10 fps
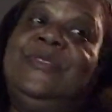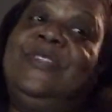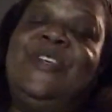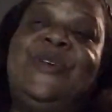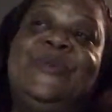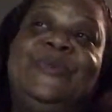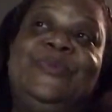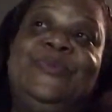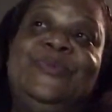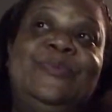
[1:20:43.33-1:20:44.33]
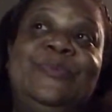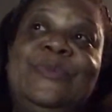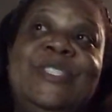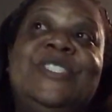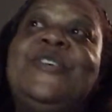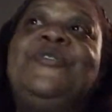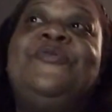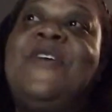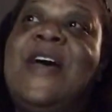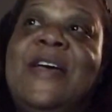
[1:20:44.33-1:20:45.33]
Yeah, he's
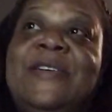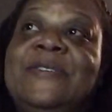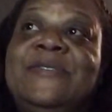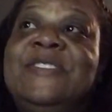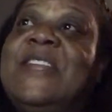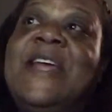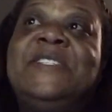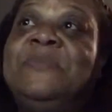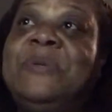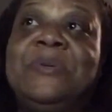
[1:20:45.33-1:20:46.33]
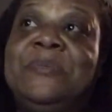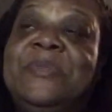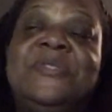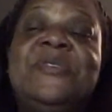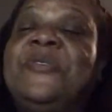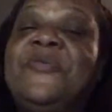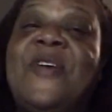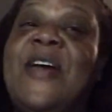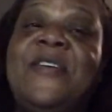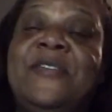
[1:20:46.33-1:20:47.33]
certified. Snatch him up.
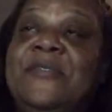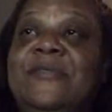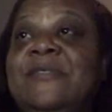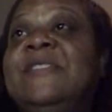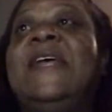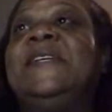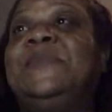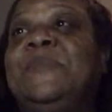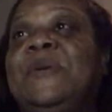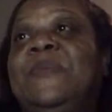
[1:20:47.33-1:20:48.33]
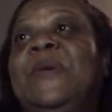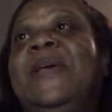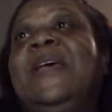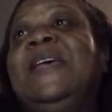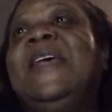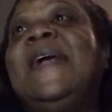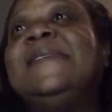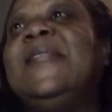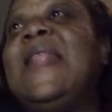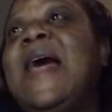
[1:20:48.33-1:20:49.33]
Certified. Snatch him up. He
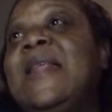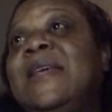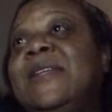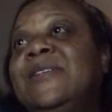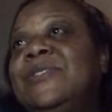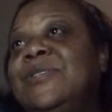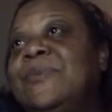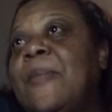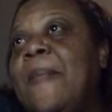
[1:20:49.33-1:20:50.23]
has a lot of energy.